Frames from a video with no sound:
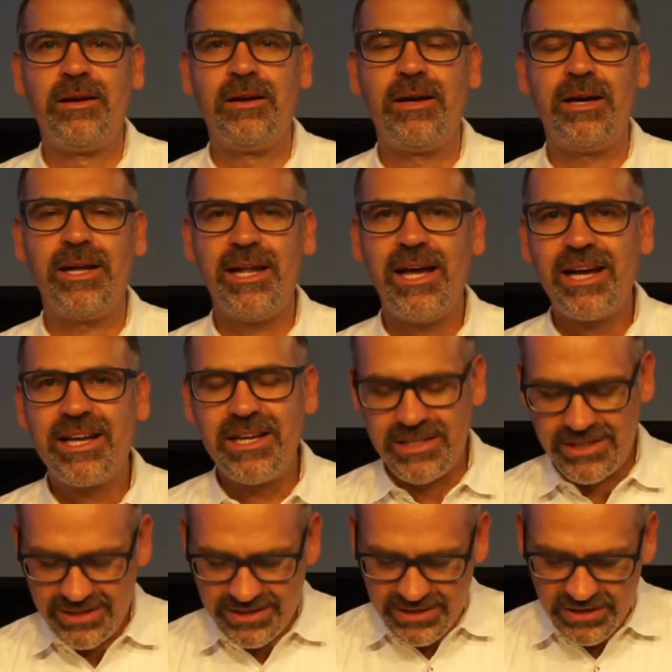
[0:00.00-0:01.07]
I'd like
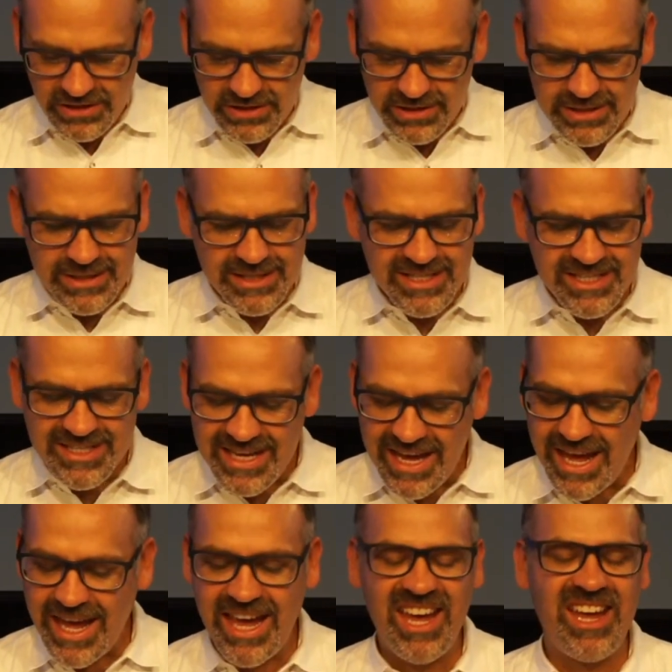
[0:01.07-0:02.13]
us to
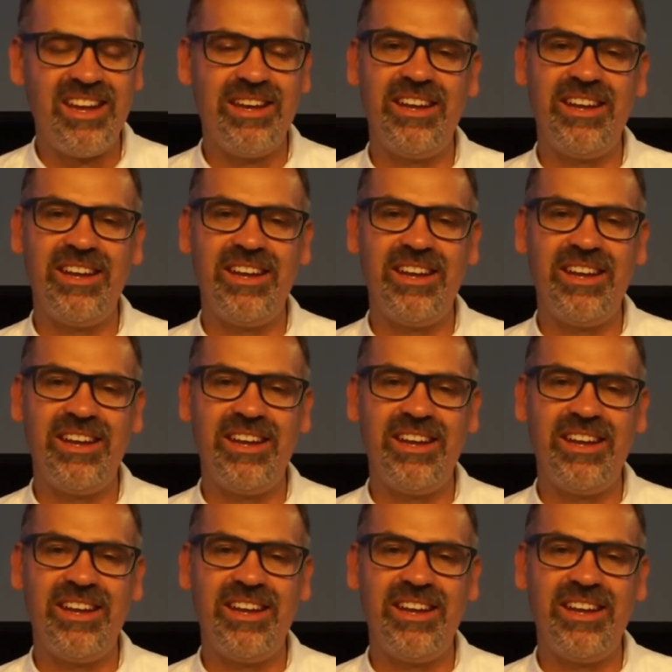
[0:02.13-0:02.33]
stand